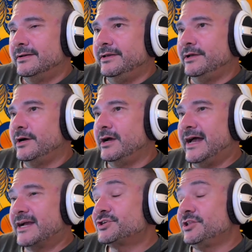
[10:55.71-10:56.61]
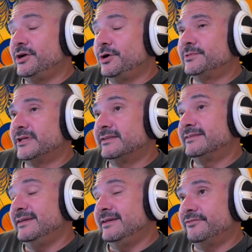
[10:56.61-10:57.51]
I actually hope to get
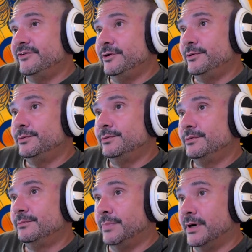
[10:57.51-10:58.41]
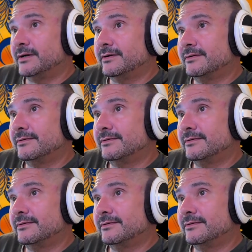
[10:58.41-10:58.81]
to interview Buck